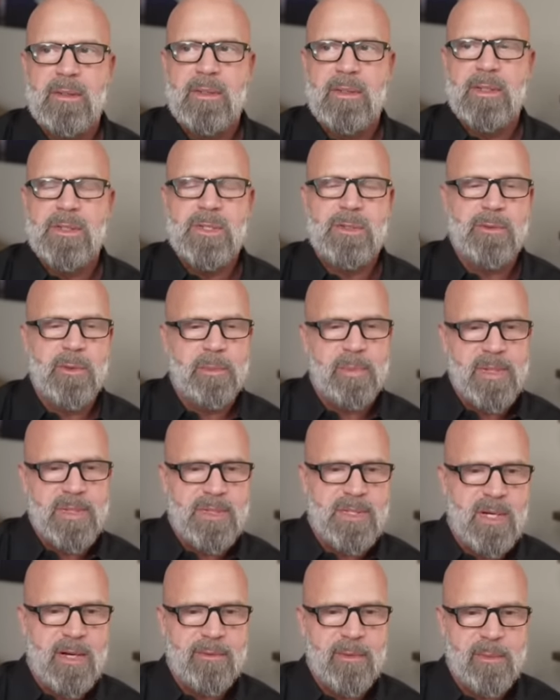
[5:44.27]
Because if you're pissed
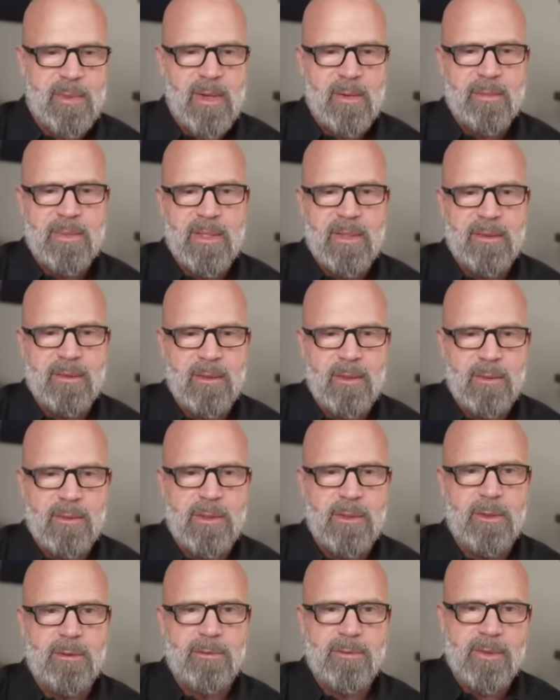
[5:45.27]
off about being
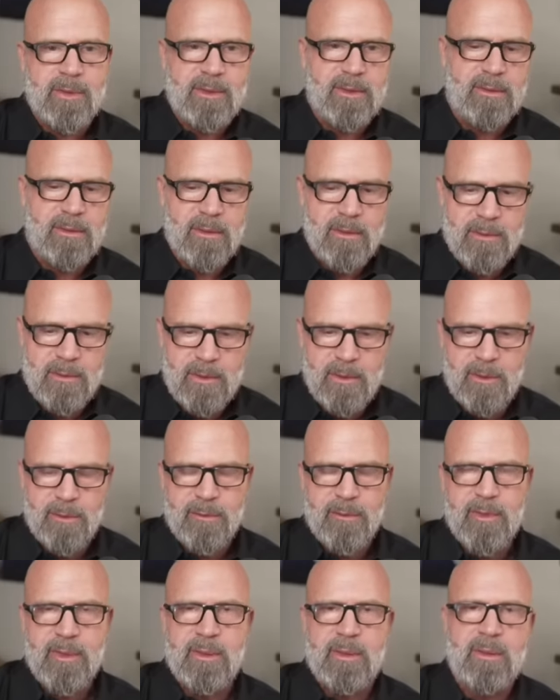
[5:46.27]
lonely or feeling
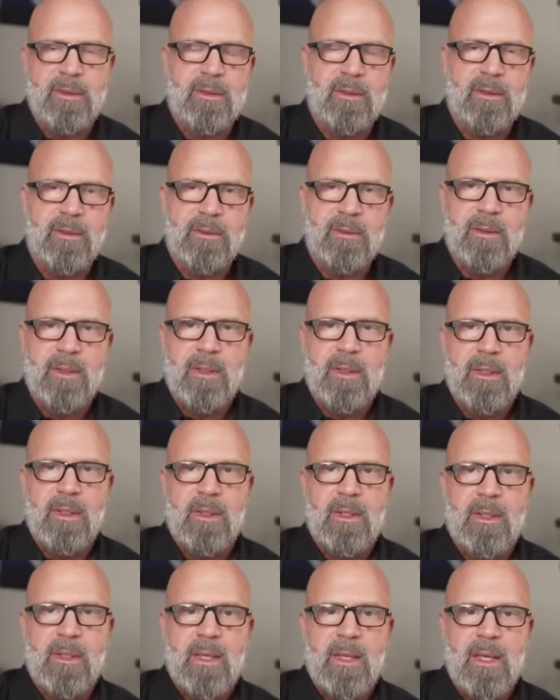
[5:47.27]
alone,
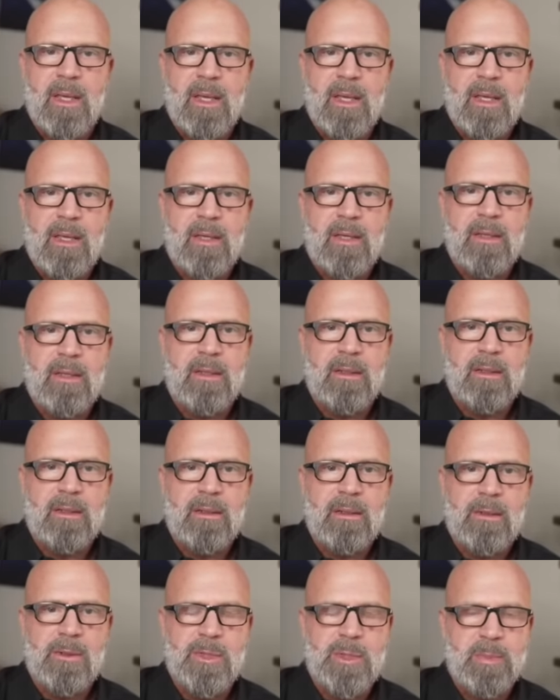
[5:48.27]
and
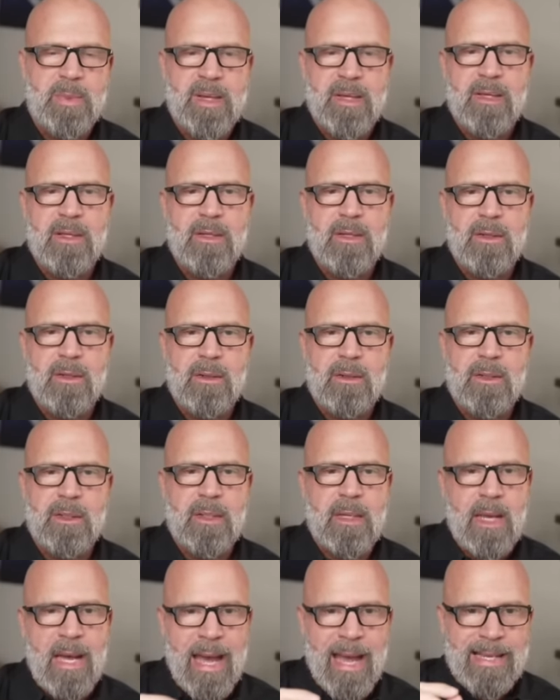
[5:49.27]
you're spending your, like,
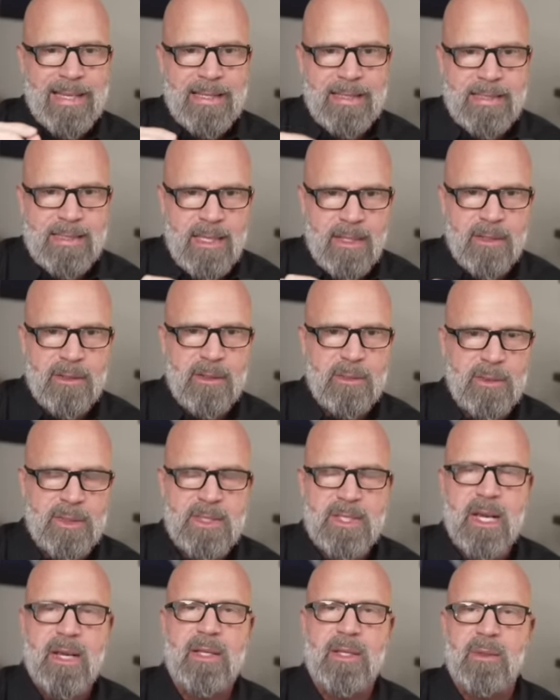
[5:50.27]
I can tell you
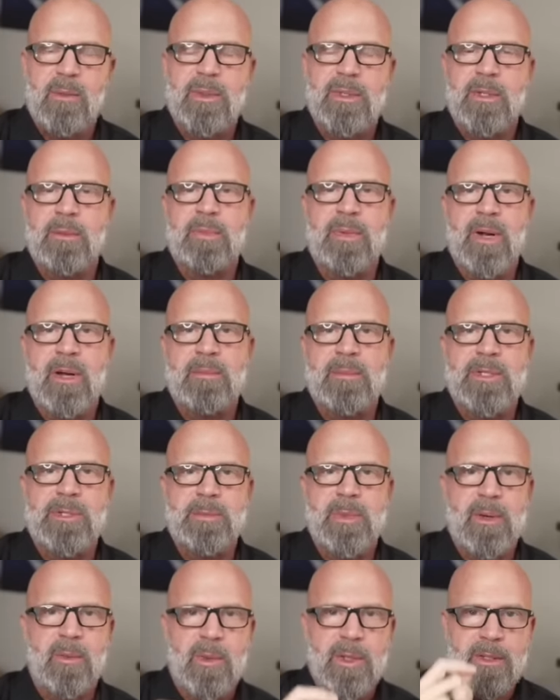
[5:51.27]
exactly what your problem is
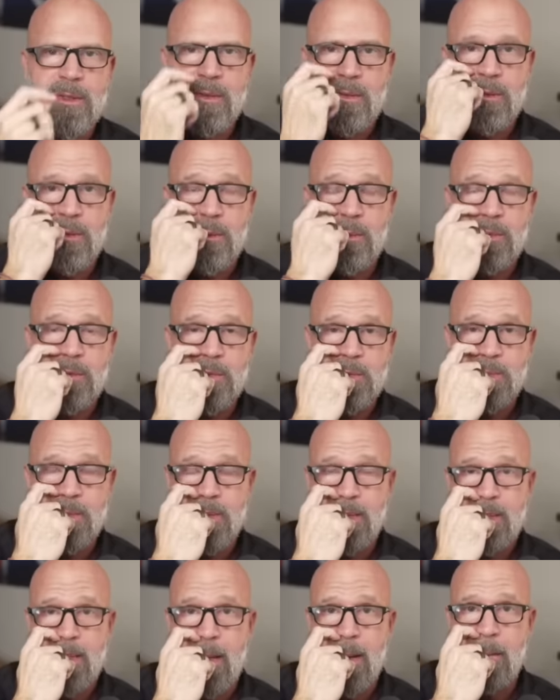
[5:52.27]
by what you're doing with your
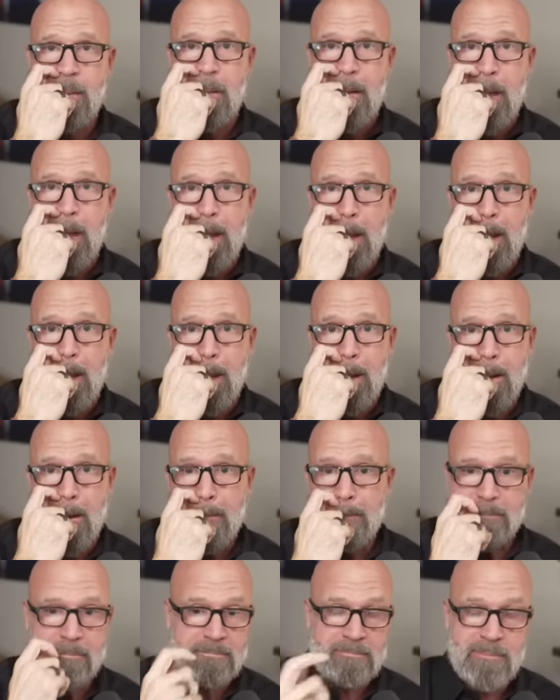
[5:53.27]
spare time.
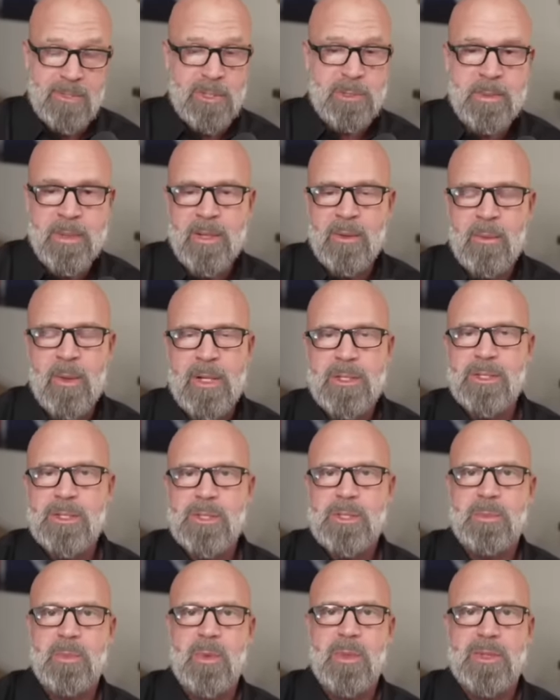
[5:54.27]
You spend it watching
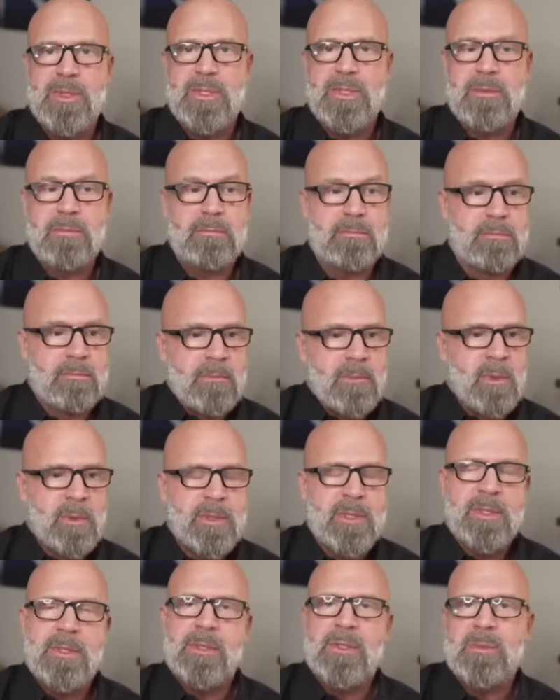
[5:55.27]
sports. What
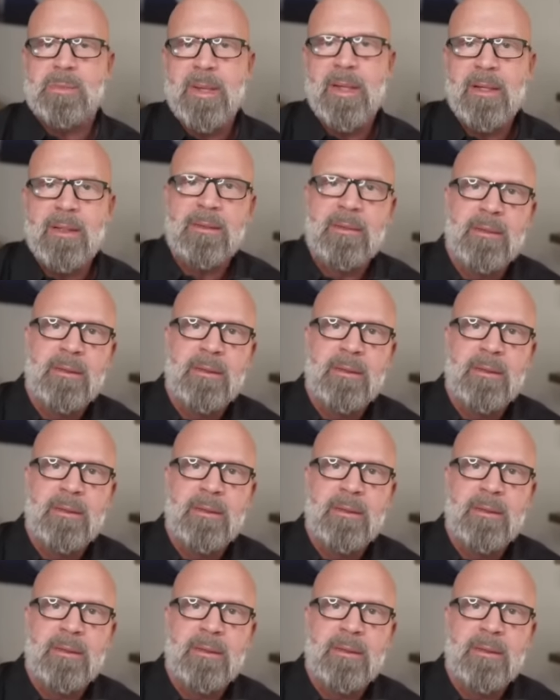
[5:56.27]
would you expect?